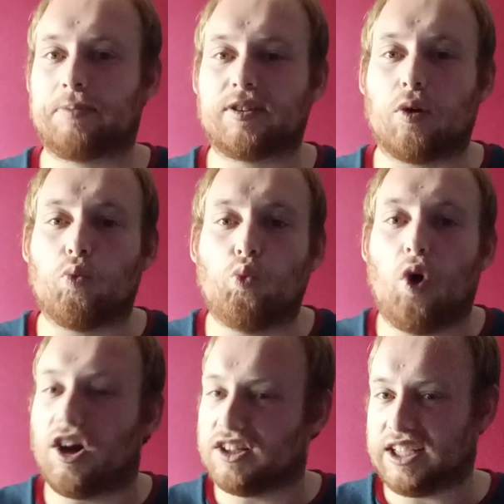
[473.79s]
but the
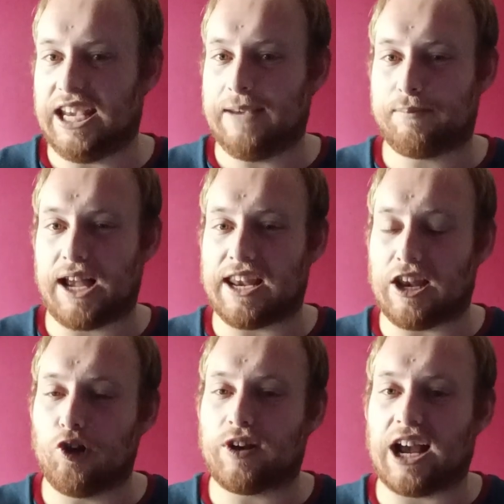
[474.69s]
one key player
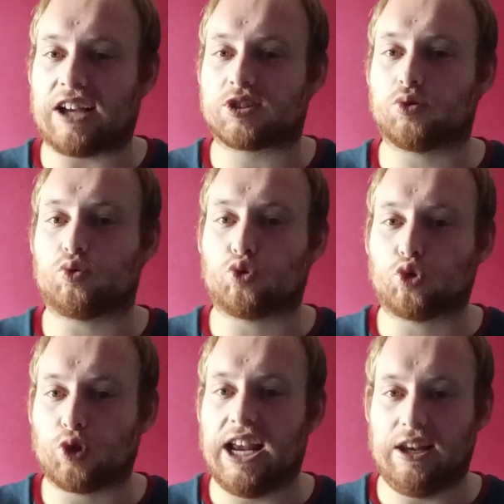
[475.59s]
that Newcastle
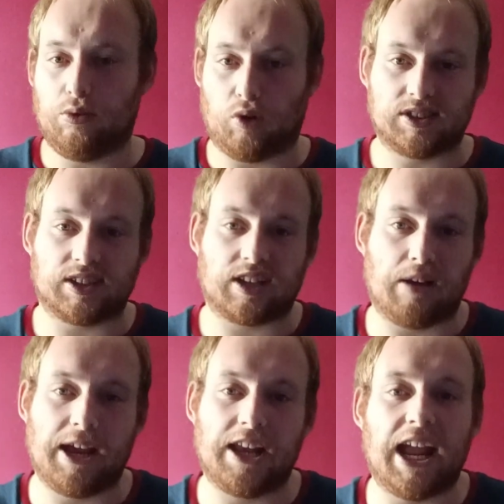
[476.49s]
really want to
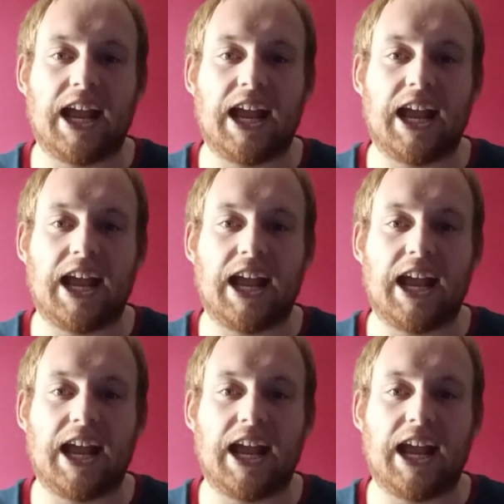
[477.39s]
come in